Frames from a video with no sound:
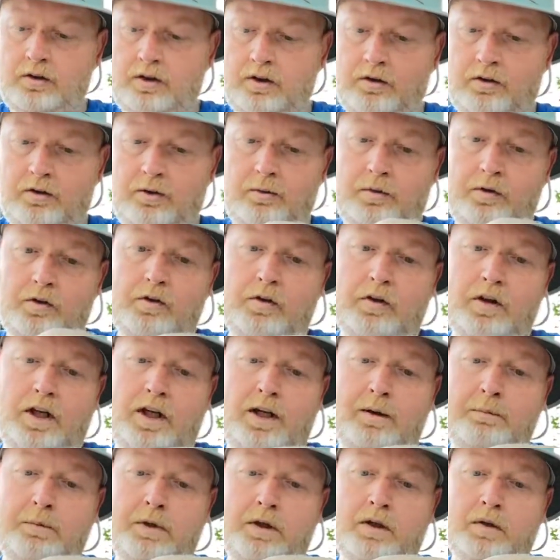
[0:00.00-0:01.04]
Dear
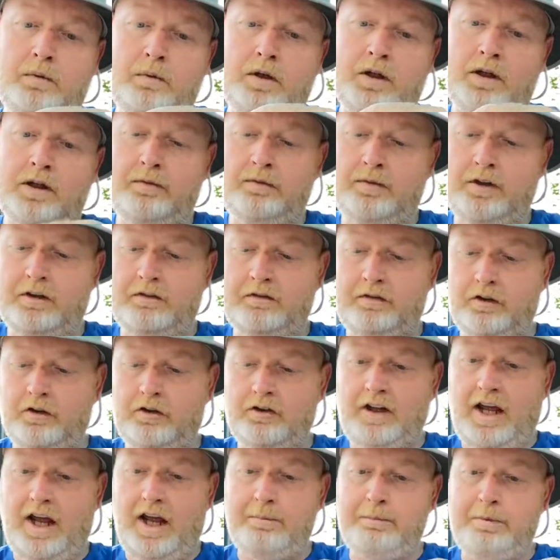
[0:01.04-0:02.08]
subscriber, welcome to your
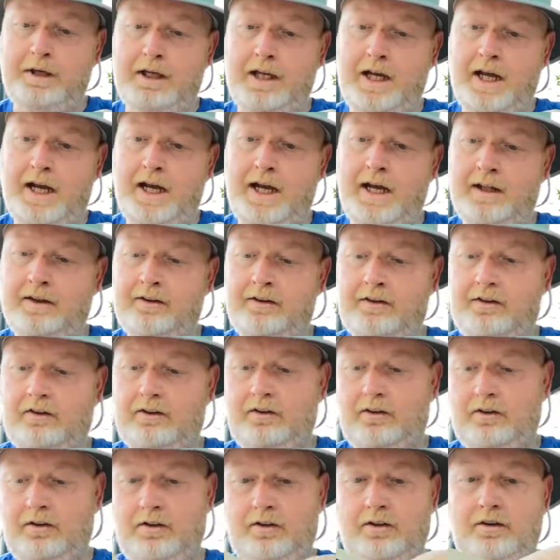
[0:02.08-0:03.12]
first happy
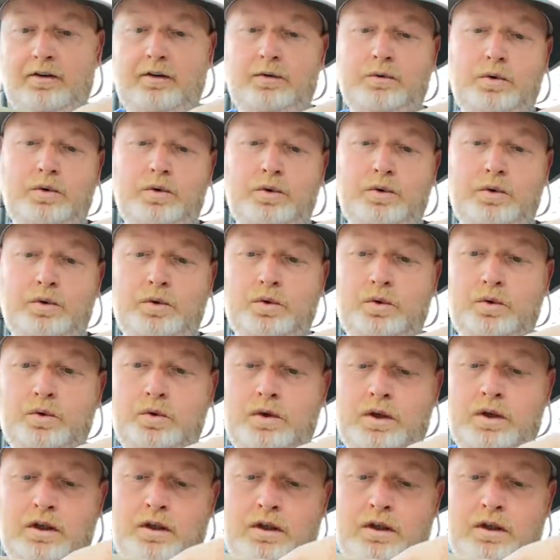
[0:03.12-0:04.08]
dance. Woohoo!